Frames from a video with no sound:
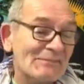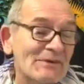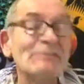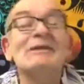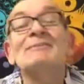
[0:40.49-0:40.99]

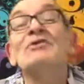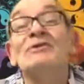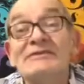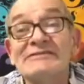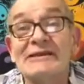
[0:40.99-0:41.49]
people are
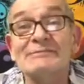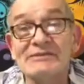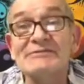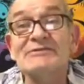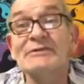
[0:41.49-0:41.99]
more
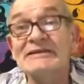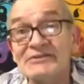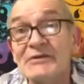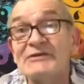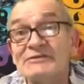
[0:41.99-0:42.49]
receptive to
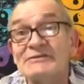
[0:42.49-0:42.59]
each other's